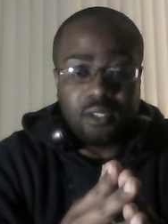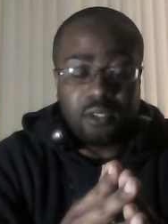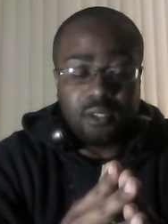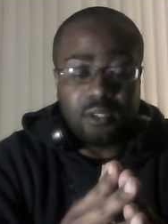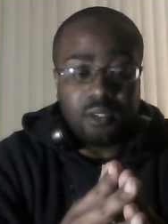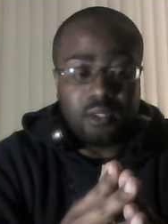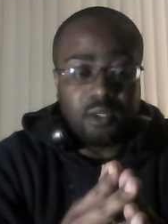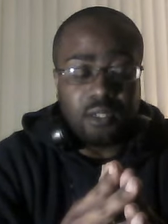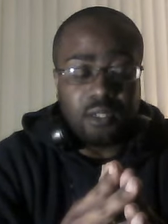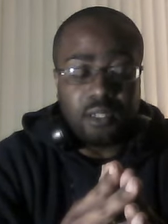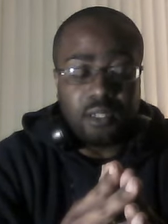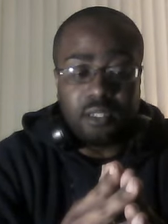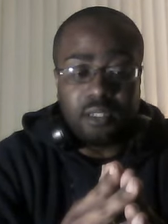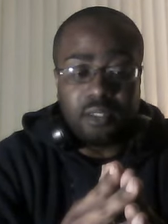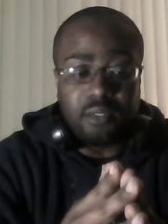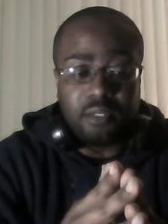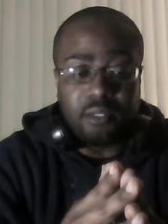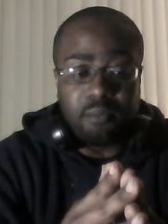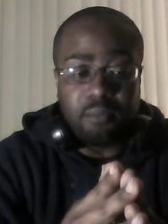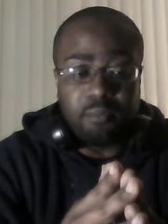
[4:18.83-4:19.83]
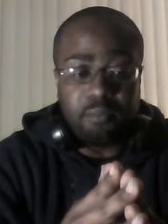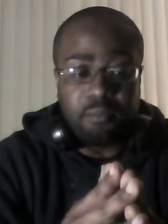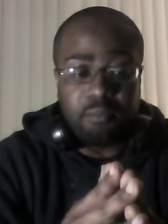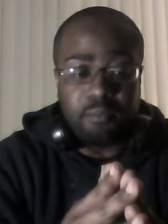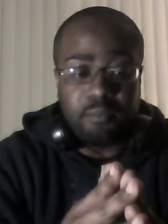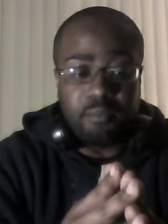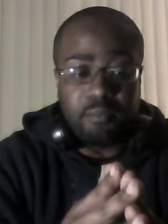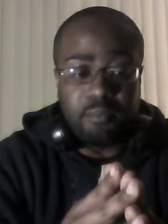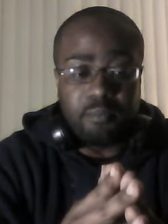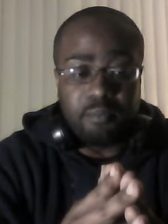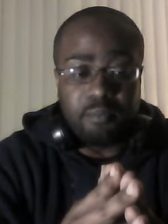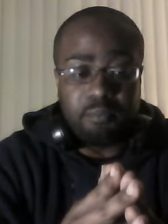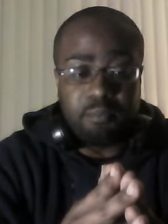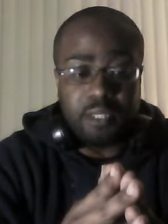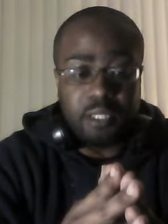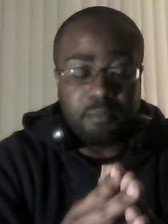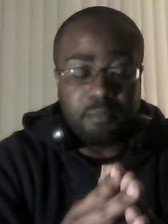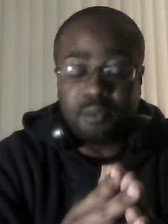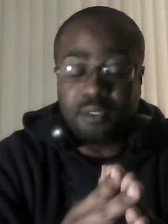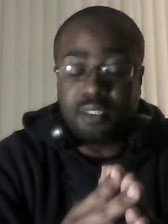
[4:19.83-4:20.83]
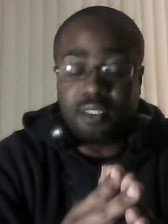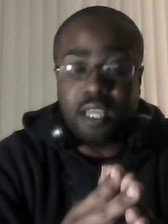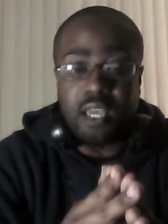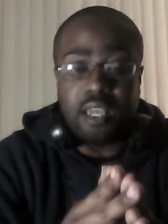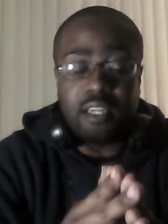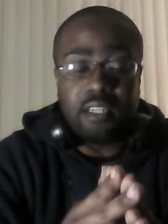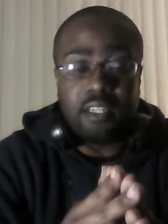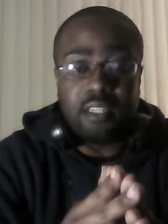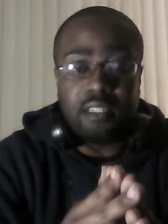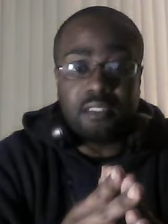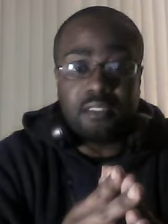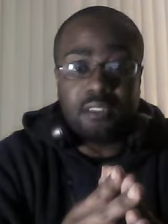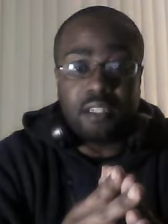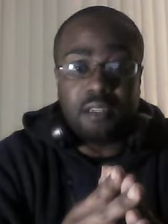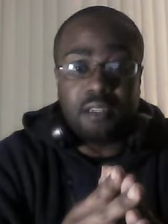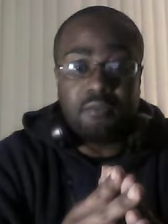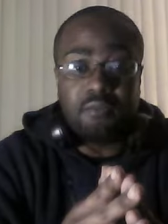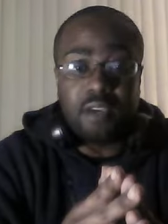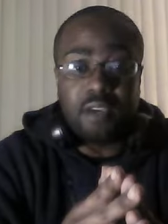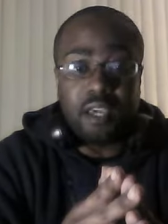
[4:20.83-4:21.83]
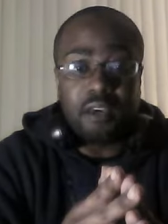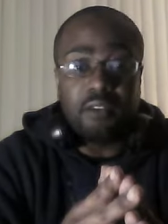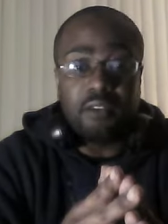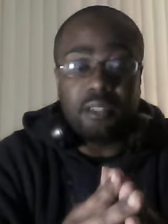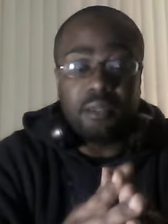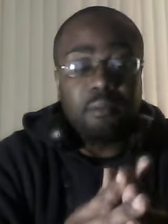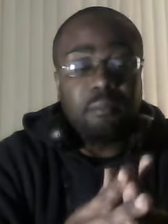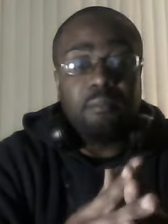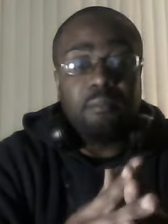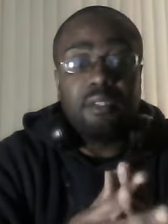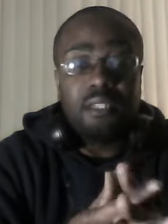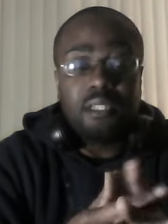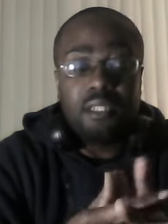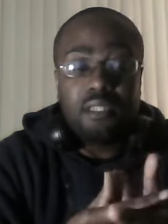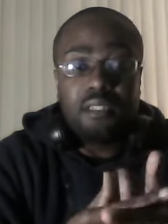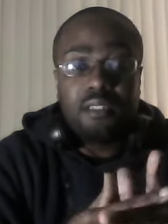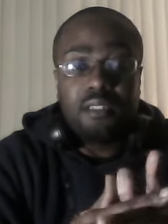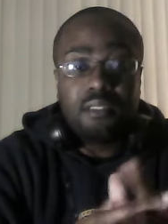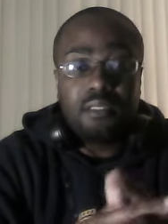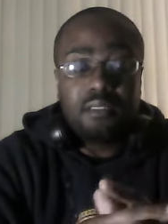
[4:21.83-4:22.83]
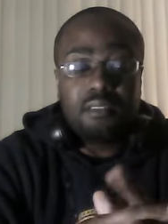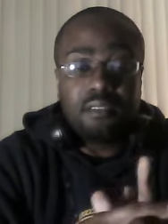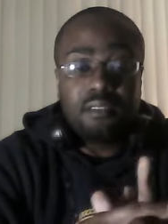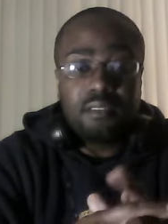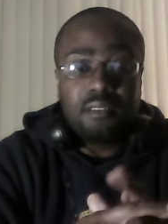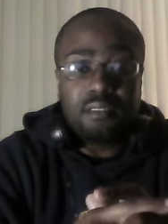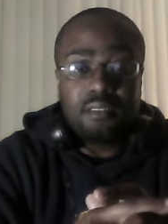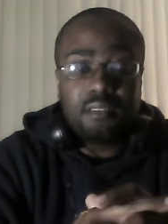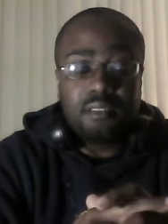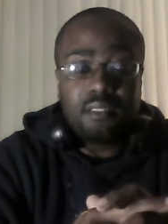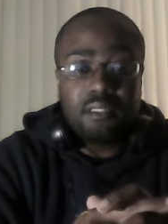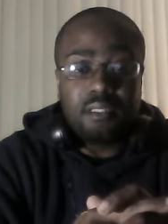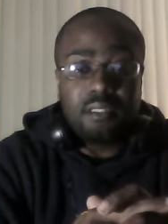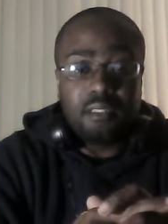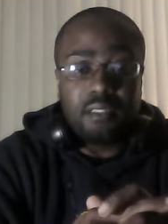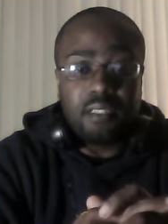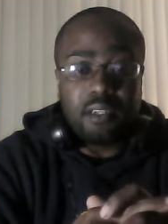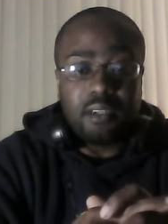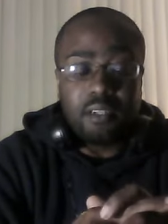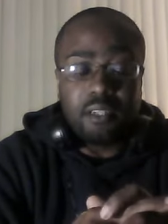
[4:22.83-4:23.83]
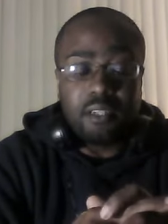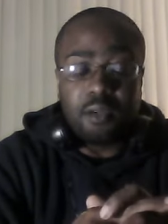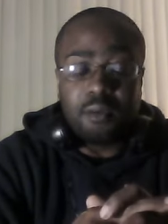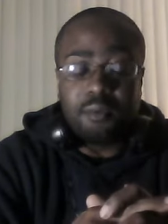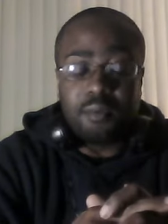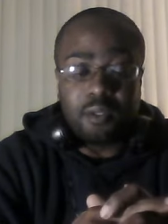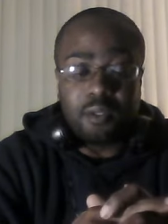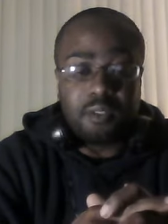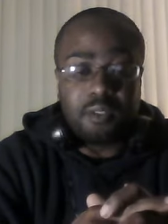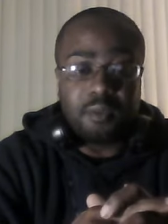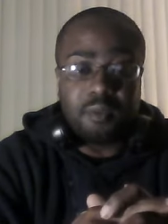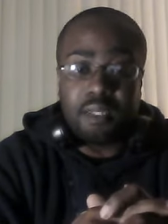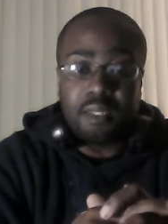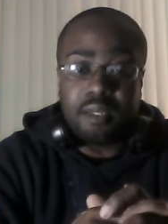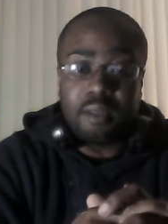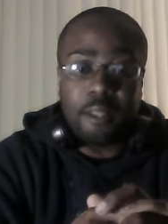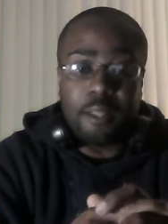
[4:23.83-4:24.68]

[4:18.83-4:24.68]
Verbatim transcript: or people's sanity is going to fail them, you know, in a worse way.